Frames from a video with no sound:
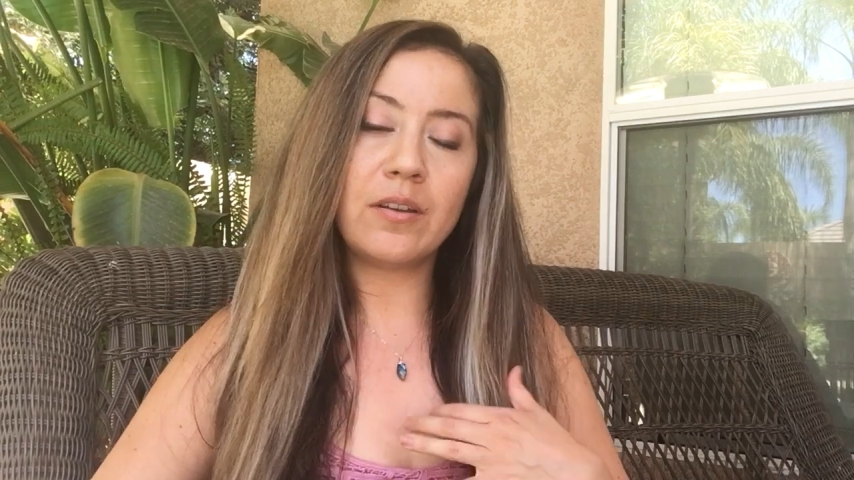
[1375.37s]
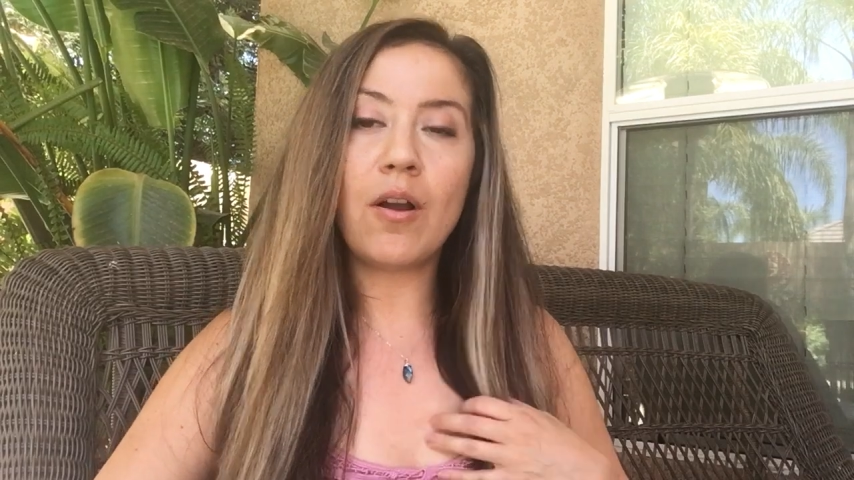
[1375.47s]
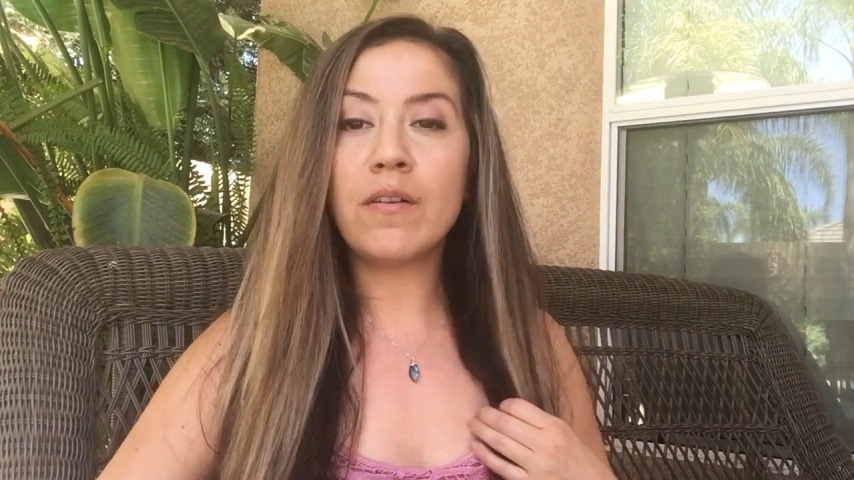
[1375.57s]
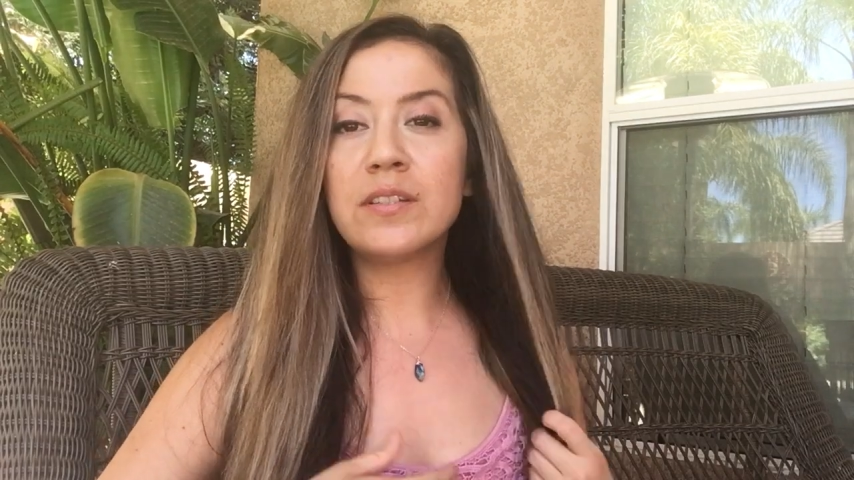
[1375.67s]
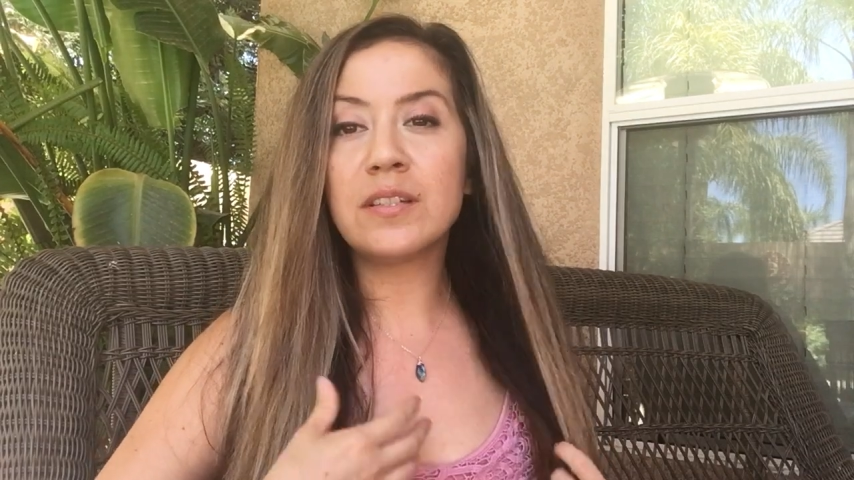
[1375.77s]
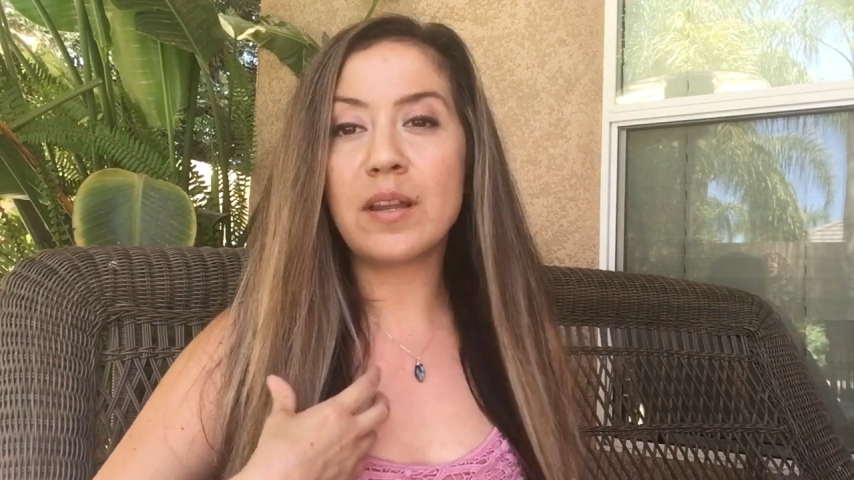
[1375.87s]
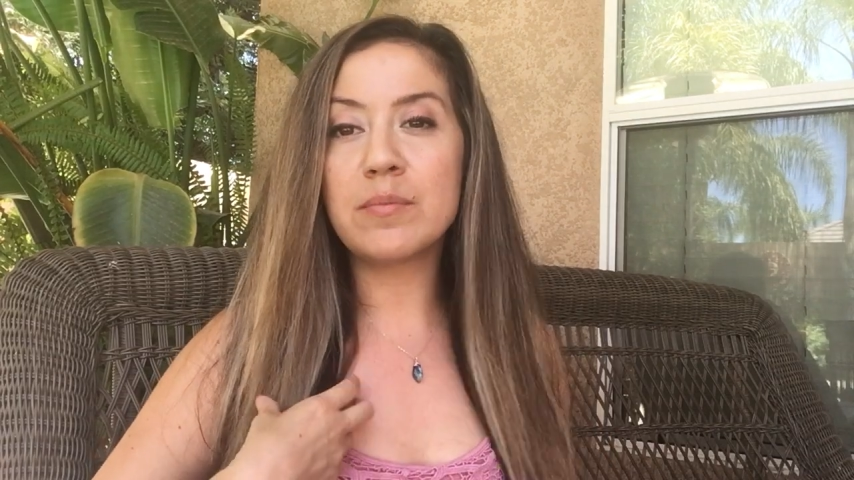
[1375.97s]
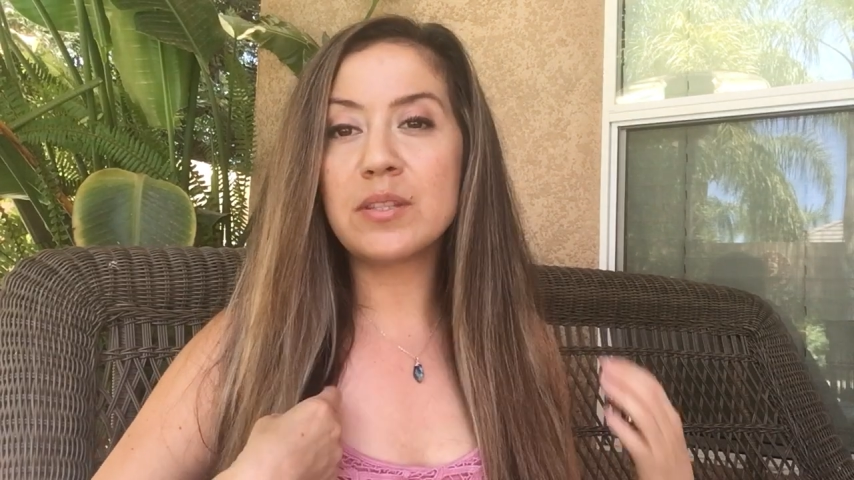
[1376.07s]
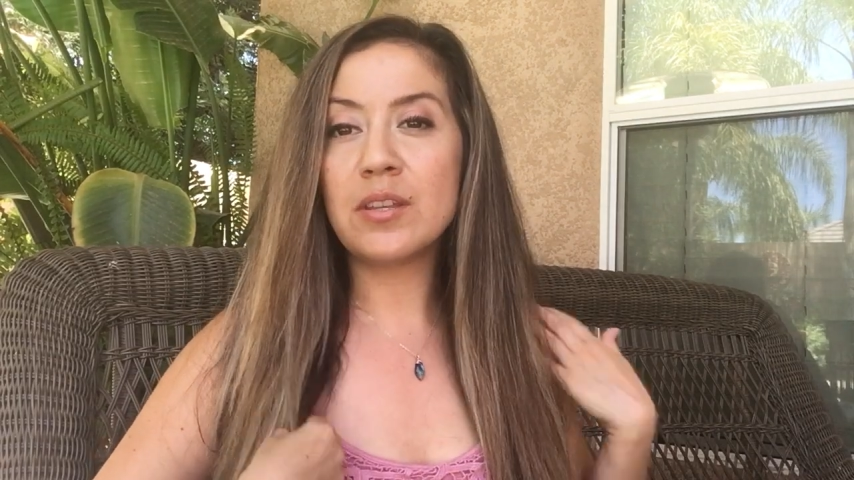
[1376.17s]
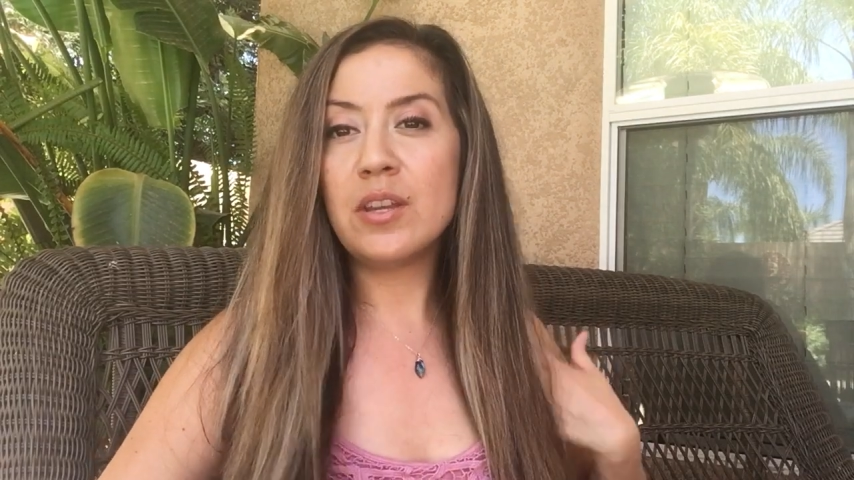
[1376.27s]
And
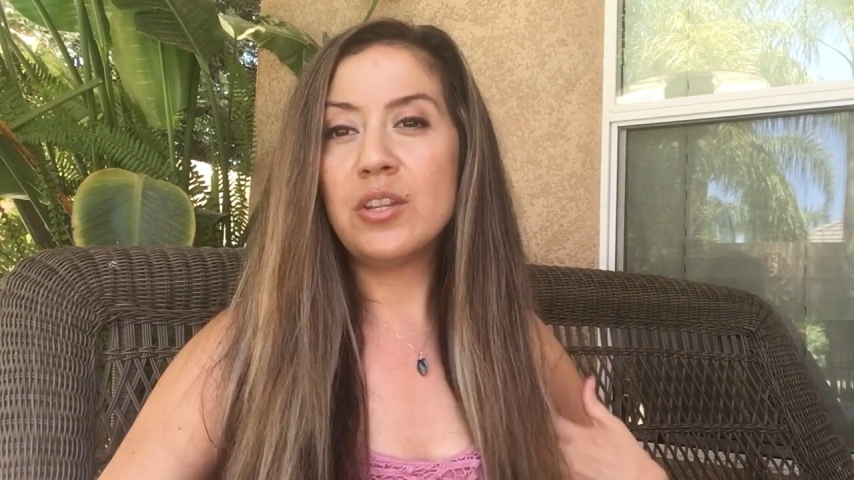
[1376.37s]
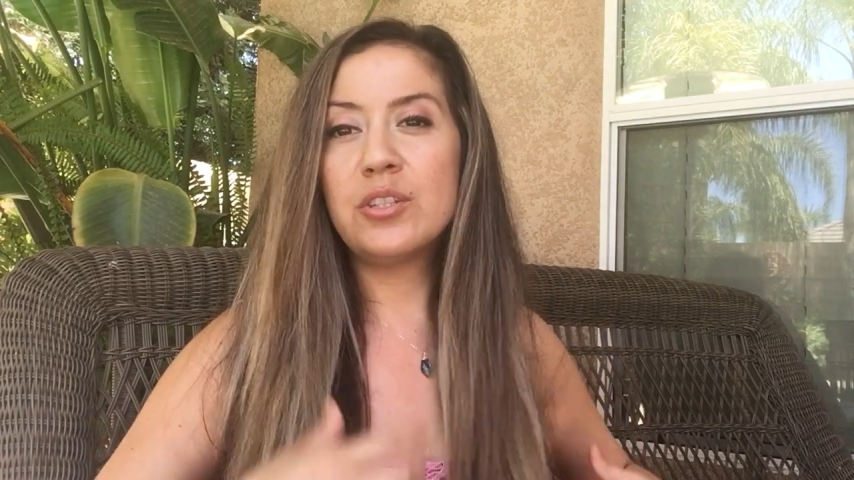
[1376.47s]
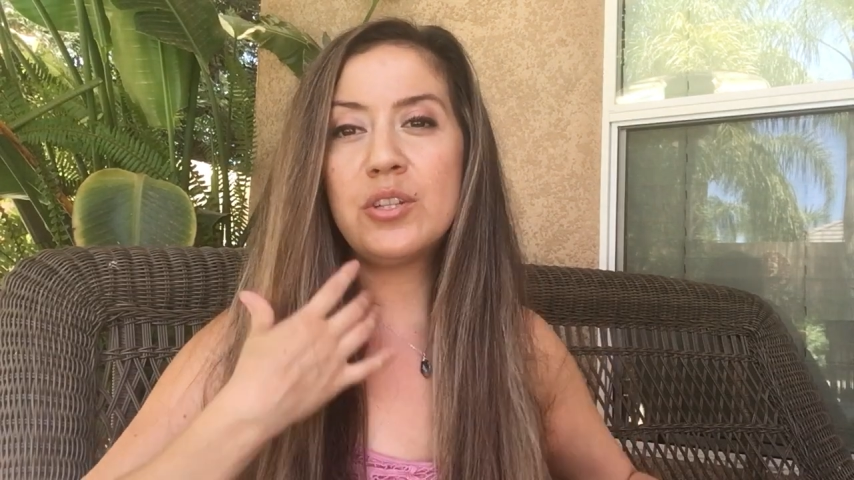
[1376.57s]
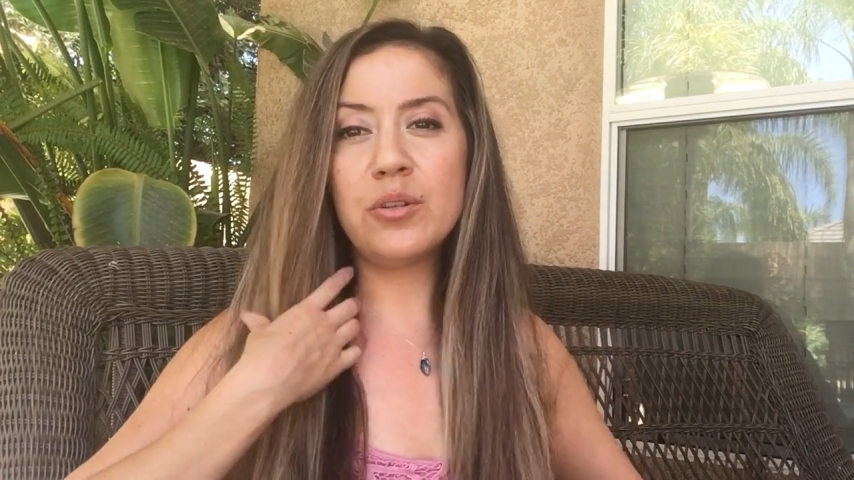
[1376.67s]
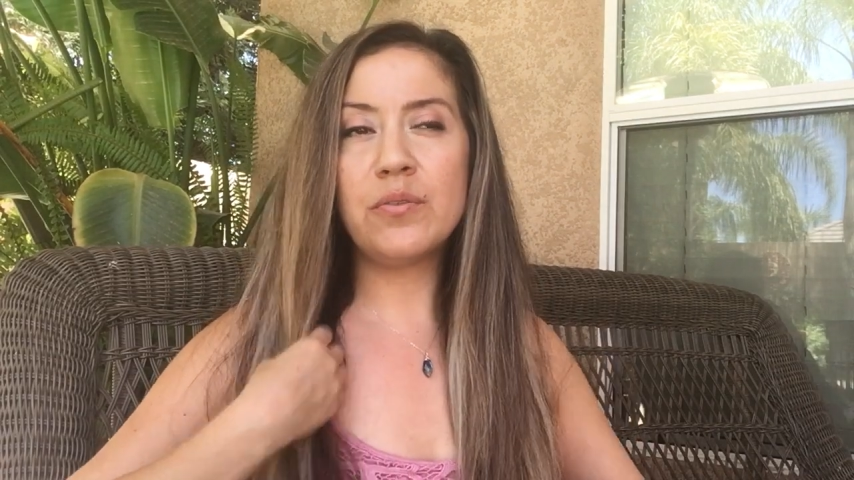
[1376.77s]
oftentimes too,